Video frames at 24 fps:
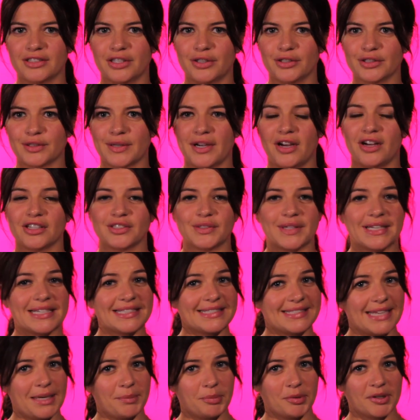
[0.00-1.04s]
low, so I also had a
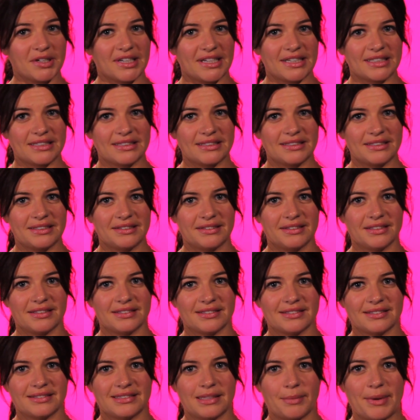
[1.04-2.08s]
staple gun in
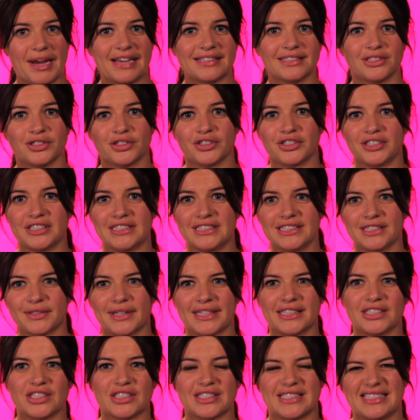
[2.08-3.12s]
the passenger seat so I
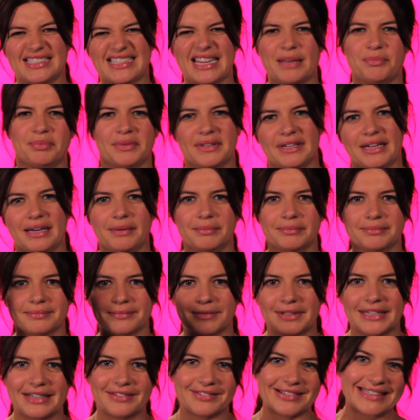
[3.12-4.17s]
could just staple it up
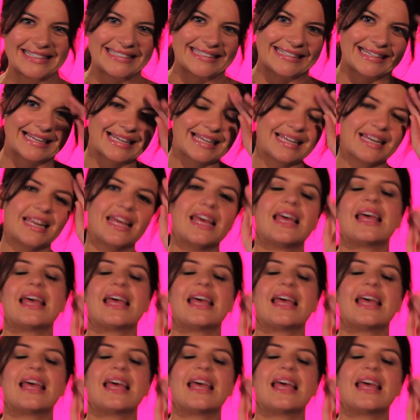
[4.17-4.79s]
whenever I needed.